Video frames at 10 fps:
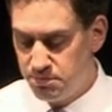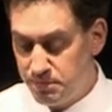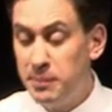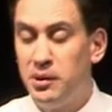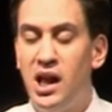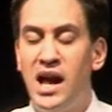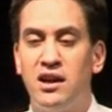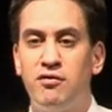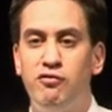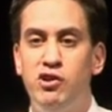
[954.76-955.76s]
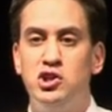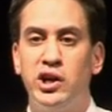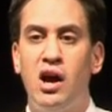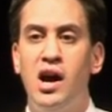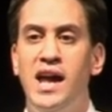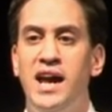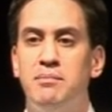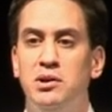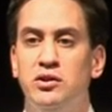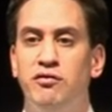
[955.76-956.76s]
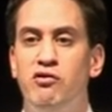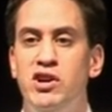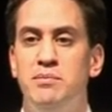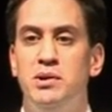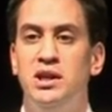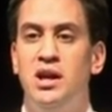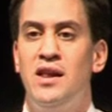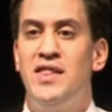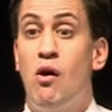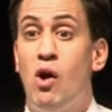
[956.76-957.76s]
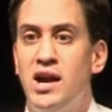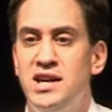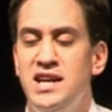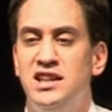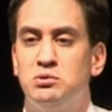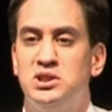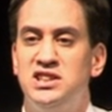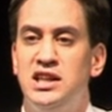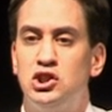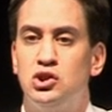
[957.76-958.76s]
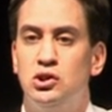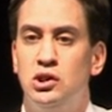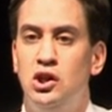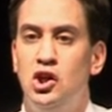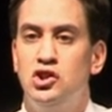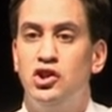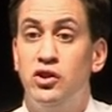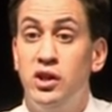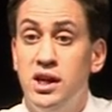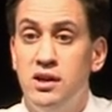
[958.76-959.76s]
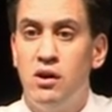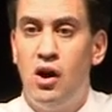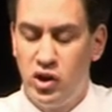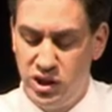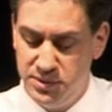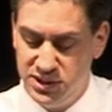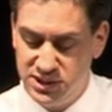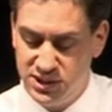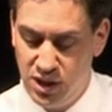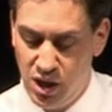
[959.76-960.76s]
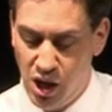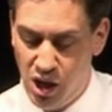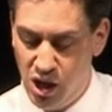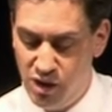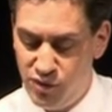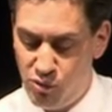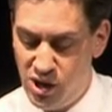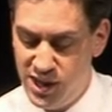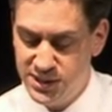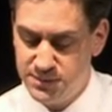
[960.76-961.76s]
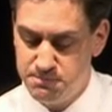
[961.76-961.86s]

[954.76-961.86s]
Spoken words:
People like Friedrich Hayek, Milton Friedman, their ideas were central to the arguments of the right.